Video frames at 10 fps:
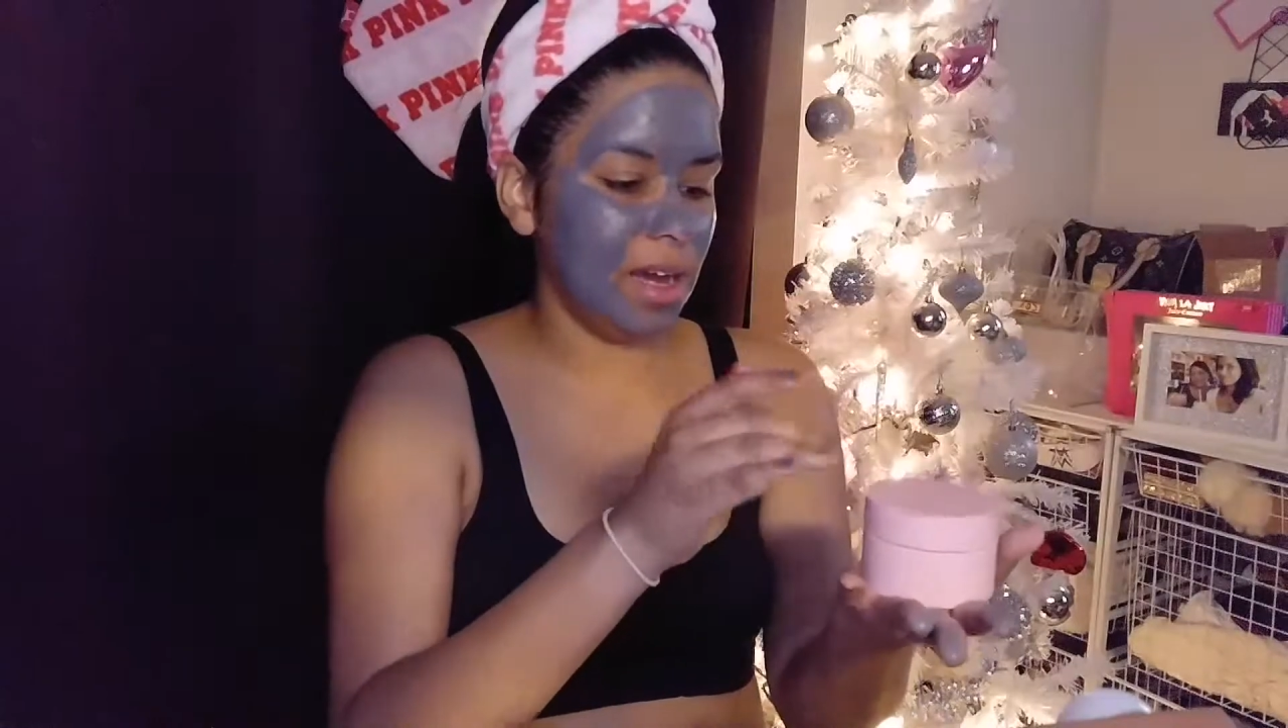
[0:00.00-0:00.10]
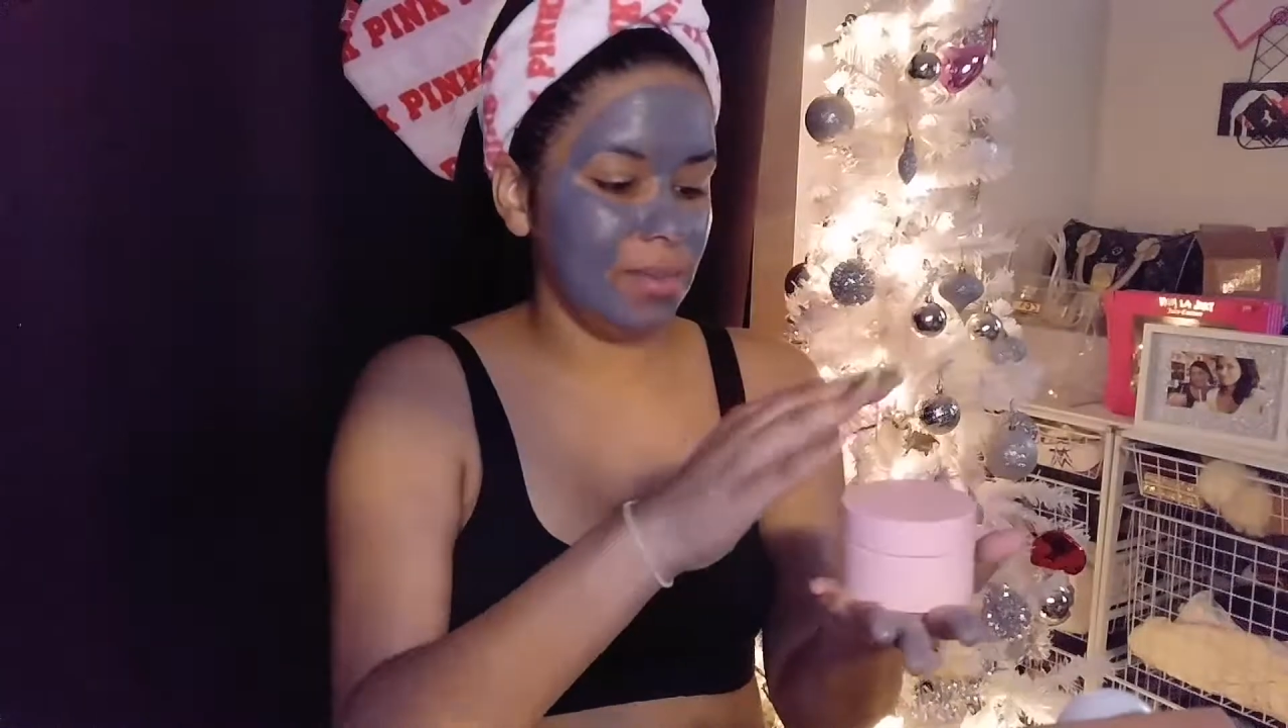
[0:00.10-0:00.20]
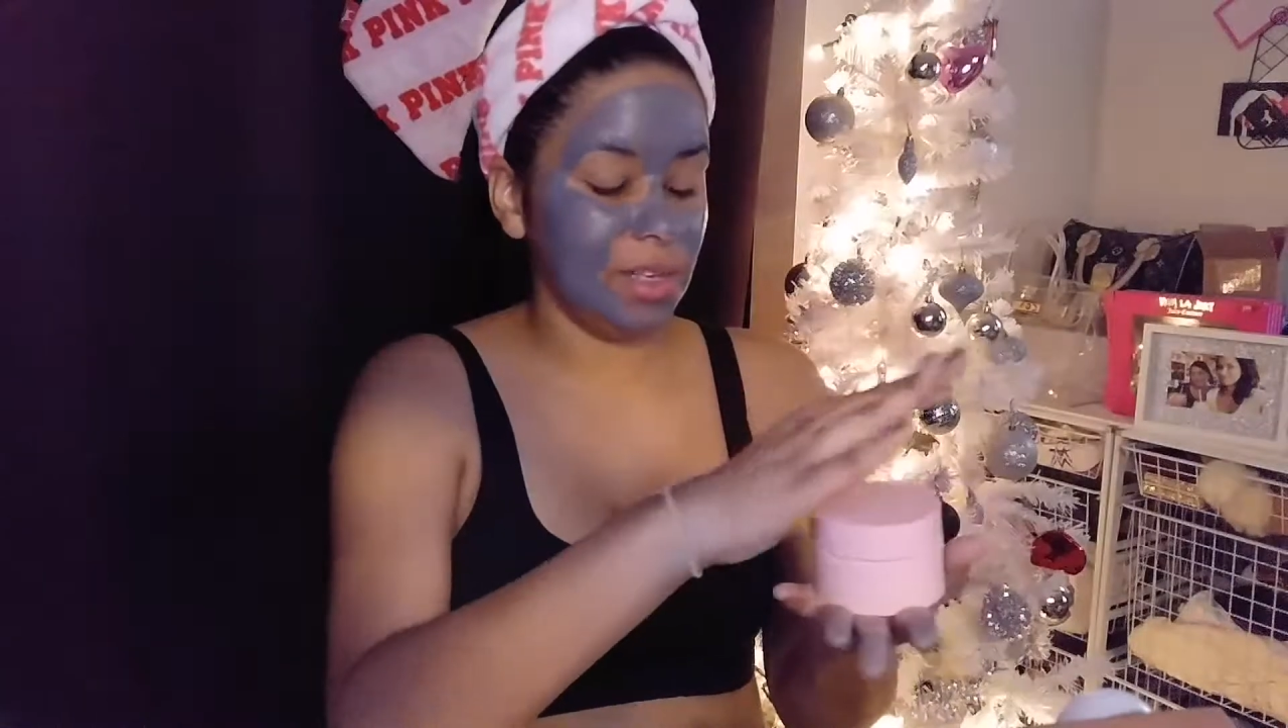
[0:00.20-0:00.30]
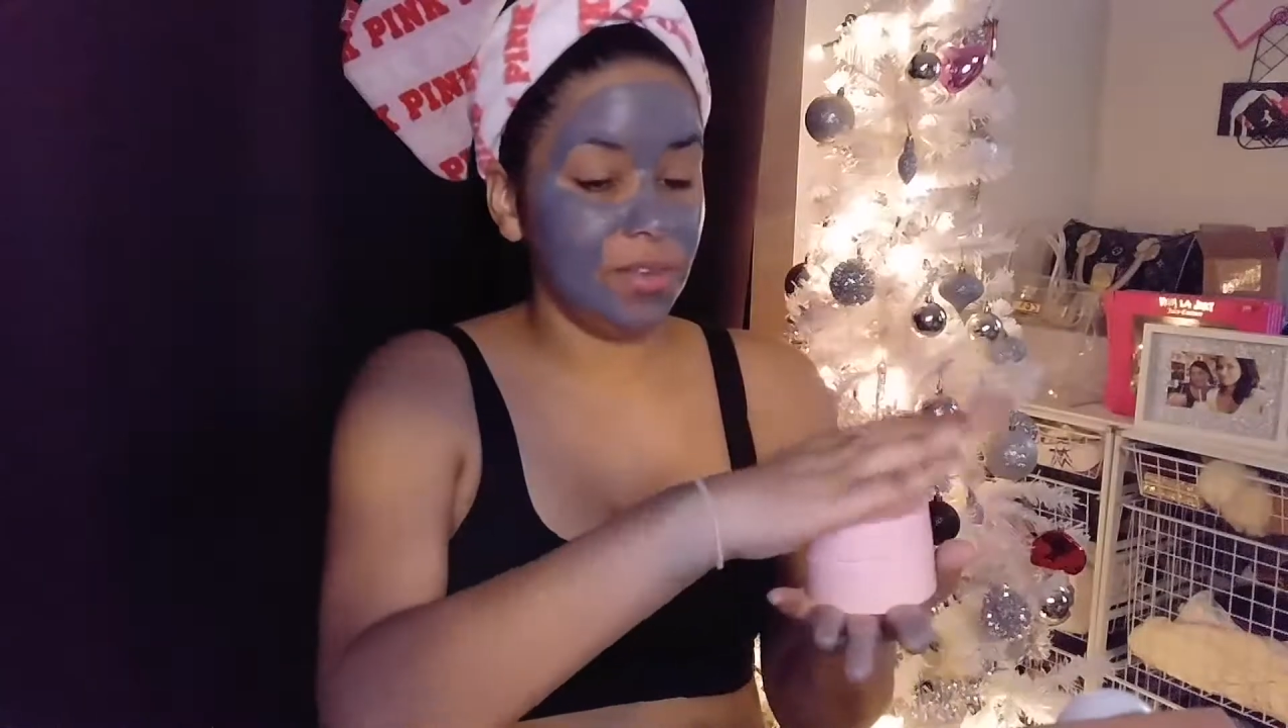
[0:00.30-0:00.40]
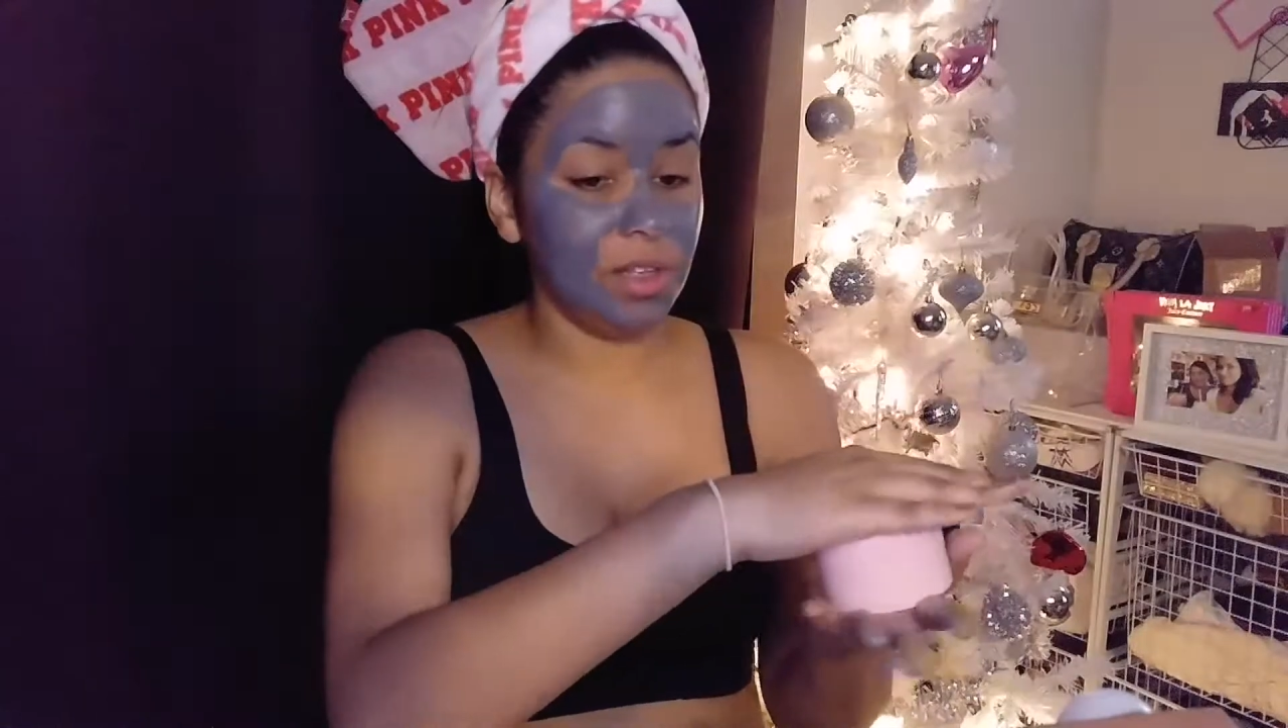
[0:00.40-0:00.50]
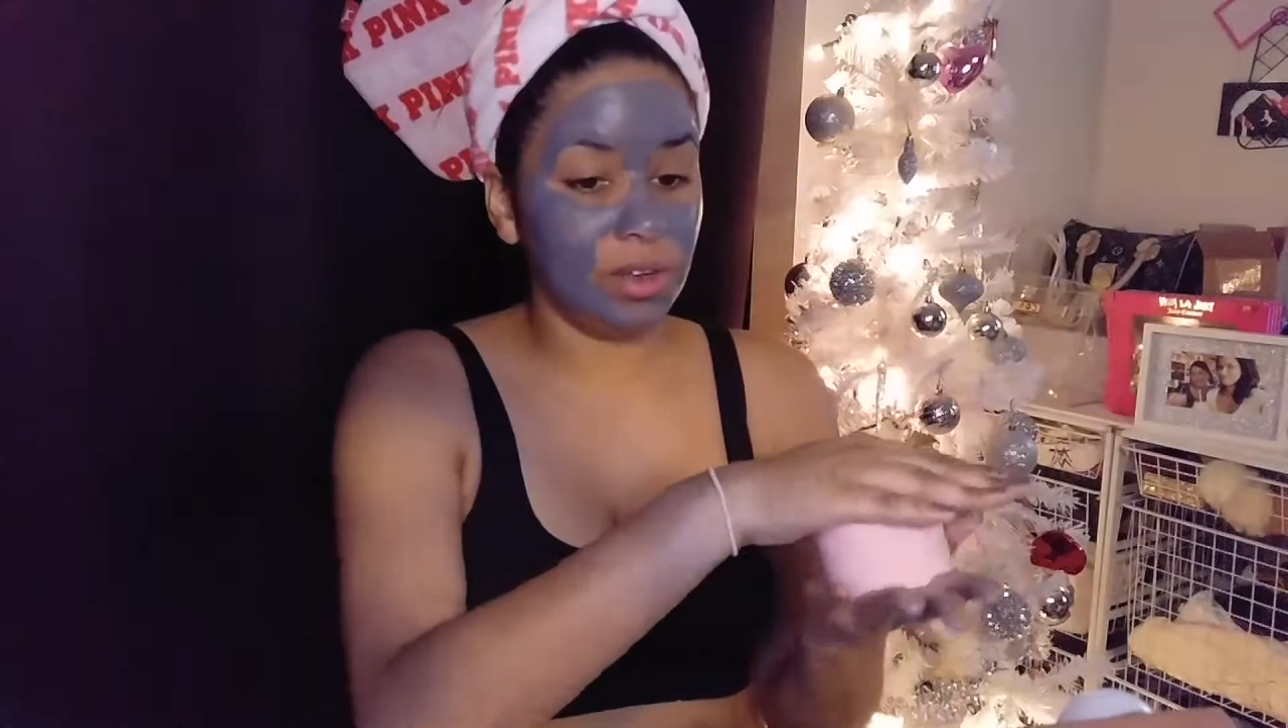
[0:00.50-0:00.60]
I'm definitely